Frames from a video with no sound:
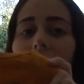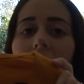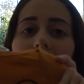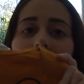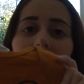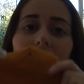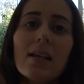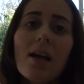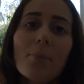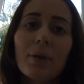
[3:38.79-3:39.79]
I guess,
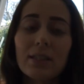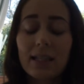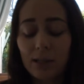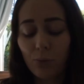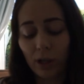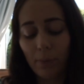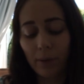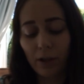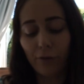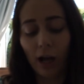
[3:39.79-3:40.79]
because I did want a
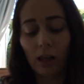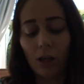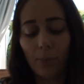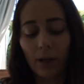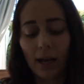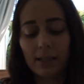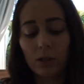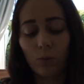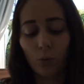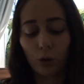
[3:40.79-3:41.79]
bit of color, but I
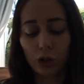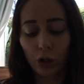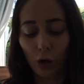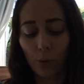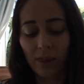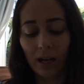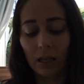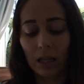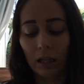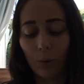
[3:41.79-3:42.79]
didn't want to go with
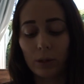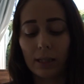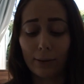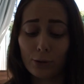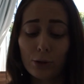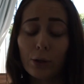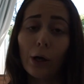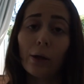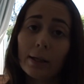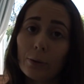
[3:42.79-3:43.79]
anything that was like too
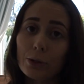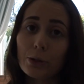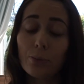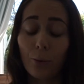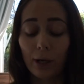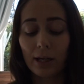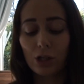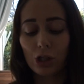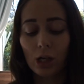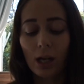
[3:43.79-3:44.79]
girly or too
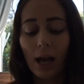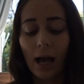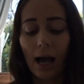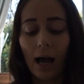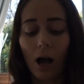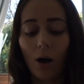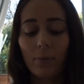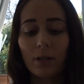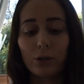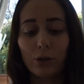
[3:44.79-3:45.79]
boyish.
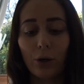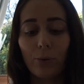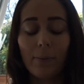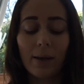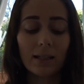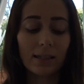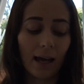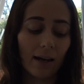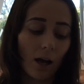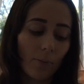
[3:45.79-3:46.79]
So we picked
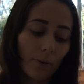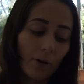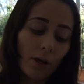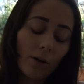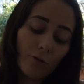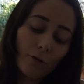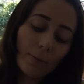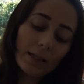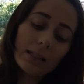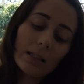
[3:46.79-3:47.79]
that up from
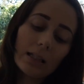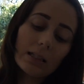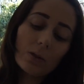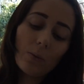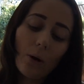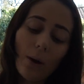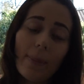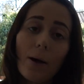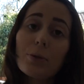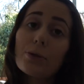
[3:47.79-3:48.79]
Best and Less as well, and
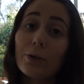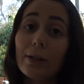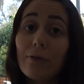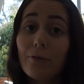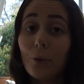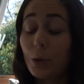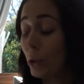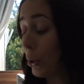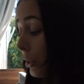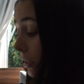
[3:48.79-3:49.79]
that was only
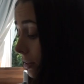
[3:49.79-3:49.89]
$4.